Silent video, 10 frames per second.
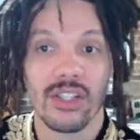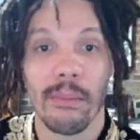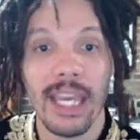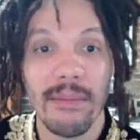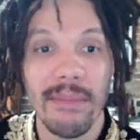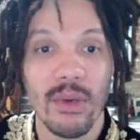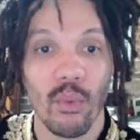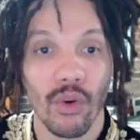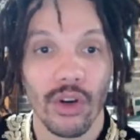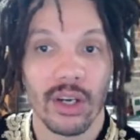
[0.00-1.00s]
So make me
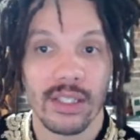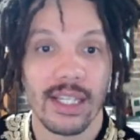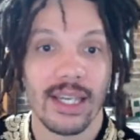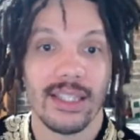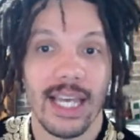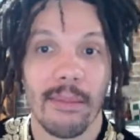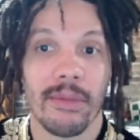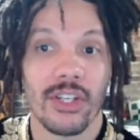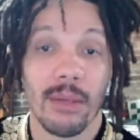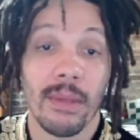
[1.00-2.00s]
work to get
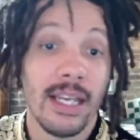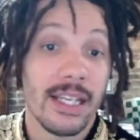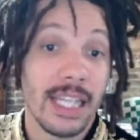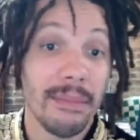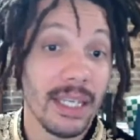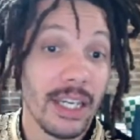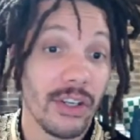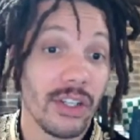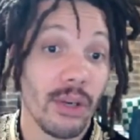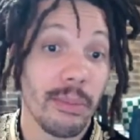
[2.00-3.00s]
that bishop. Same thing
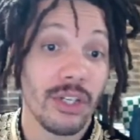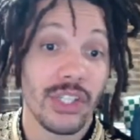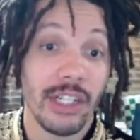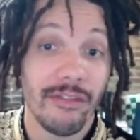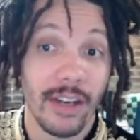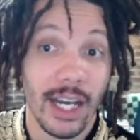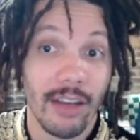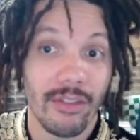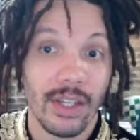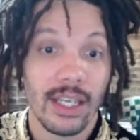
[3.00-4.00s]
here. You can go bishop g5.